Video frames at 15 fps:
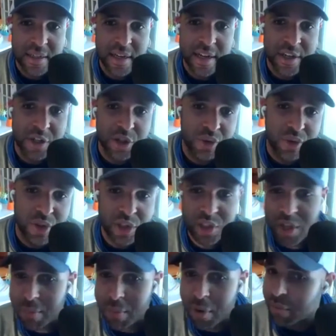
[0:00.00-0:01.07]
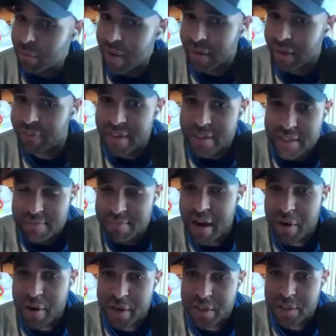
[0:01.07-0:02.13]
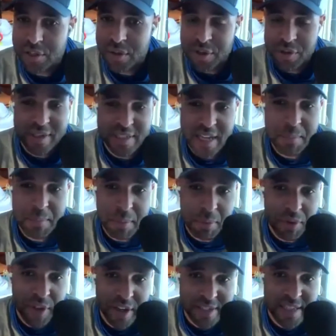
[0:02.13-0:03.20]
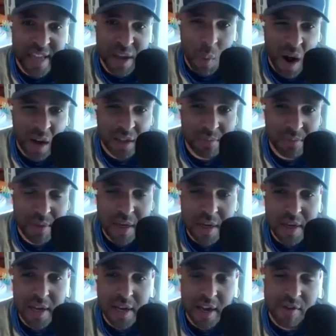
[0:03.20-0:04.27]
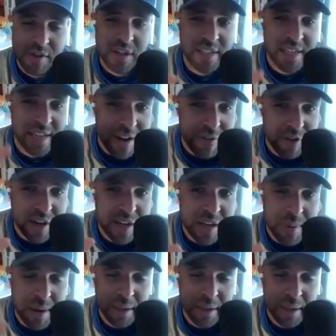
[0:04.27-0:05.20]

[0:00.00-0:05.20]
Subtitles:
into somewhat relevant areas so that you can send people things that they want. If you just send every email to